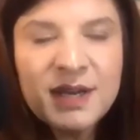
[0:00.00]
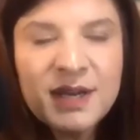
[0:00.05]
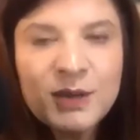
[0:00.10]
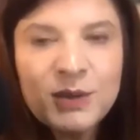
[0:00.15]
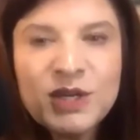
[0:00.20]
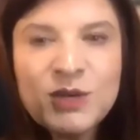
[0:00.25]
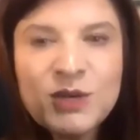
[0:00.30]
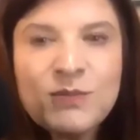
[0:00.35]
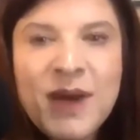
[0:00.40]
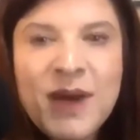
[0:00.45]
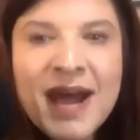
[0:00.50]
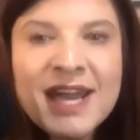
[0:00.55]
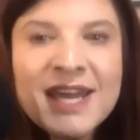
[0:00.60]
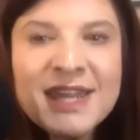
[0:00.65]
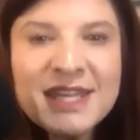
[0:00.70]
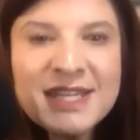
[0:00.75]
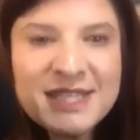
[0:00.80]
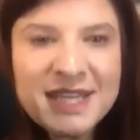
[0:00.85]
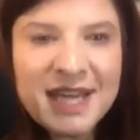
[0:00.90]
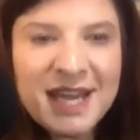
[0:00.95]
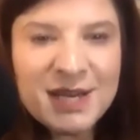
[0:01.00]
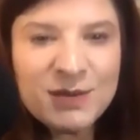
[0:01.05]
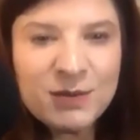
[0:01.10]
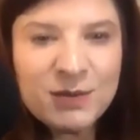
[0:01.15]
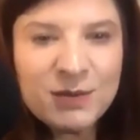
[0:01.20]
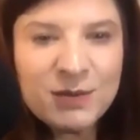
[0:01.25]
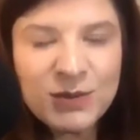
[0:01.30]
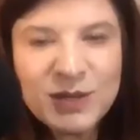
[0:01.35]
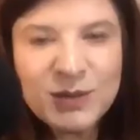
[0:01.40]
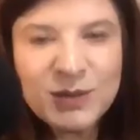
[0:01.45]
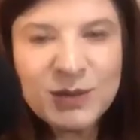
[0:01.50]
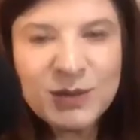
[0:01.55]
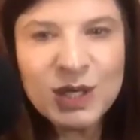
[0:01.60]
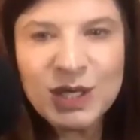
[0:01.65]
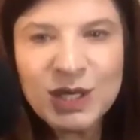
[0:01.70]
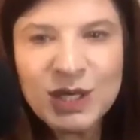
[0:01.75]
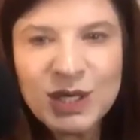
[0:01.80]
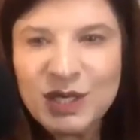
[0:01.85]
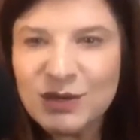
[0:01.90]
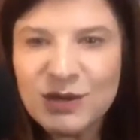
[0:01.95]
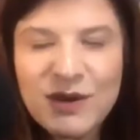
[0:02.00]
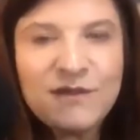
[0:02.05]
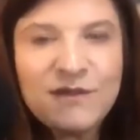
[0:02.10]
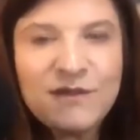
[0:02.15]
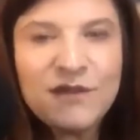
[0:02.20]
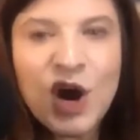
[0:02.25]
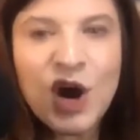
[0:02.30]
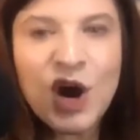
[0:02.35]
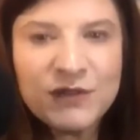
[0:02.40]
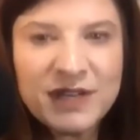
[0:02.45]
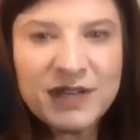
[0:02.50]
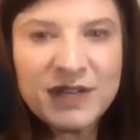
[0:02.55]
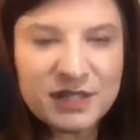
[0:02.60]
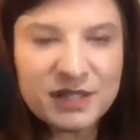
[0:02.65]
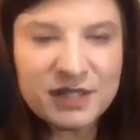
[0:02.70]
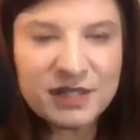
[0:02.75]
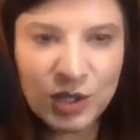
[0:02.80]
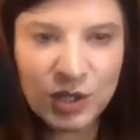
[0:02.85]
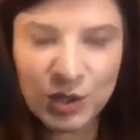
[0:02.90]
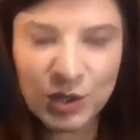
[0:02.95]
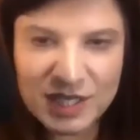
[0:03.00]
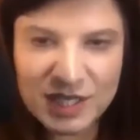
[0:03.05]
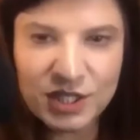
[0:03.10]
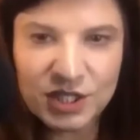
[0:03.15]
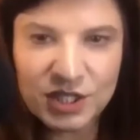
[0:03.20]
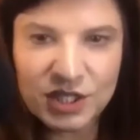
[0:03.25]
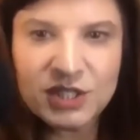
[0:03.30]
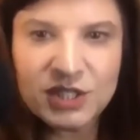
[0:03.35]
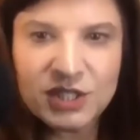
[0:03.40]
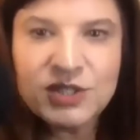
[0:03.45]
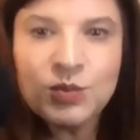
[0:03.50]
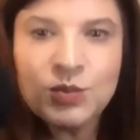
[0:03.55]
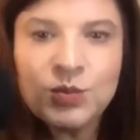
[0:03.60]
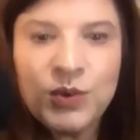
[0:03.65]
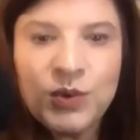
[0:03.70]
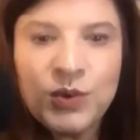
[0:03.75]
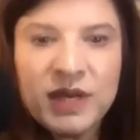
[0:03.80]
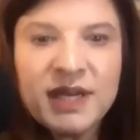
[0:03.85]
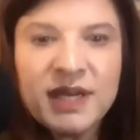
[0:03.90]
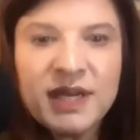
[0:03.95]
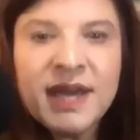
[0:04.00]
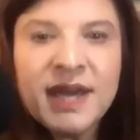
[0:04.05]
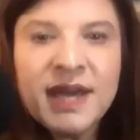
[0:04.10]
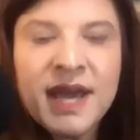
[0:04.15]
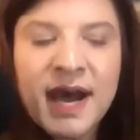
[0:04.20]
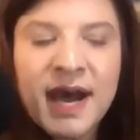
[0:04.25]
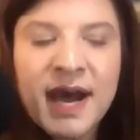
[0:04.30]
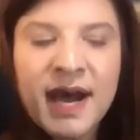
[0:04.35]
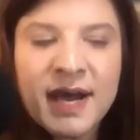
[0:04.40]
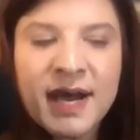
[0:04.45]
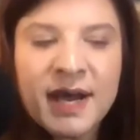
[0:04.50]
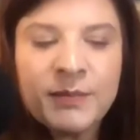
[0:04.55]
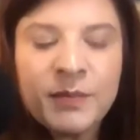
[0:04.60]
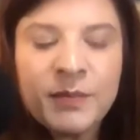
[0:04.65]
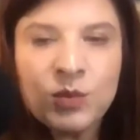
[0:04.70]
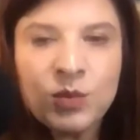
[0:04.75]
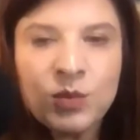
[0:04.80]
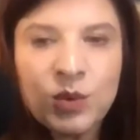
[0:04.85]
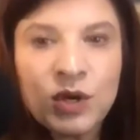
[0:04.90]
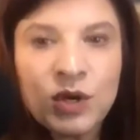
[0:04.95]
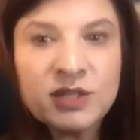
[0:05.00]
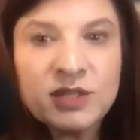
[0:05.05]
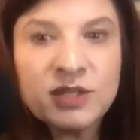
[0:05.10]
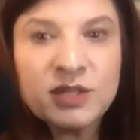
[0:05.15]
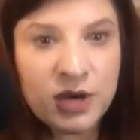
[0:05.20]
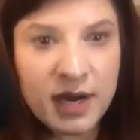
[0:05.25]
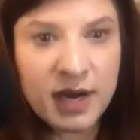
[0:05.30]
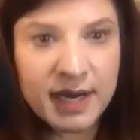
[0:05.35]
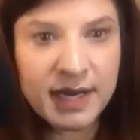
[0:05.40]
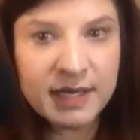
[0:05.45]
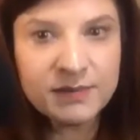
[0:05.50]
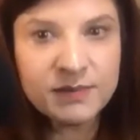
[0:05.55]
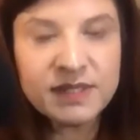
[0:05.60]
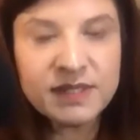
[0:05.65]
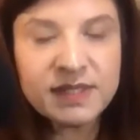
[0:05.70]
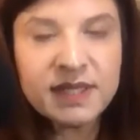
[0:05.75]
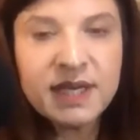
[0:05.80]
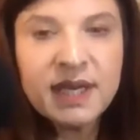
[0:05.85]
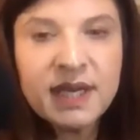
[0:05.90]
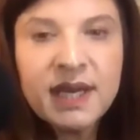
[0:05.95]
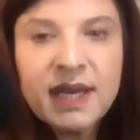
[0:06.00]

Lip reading: back in the day when we were, evolving as creatures, we were in tribes,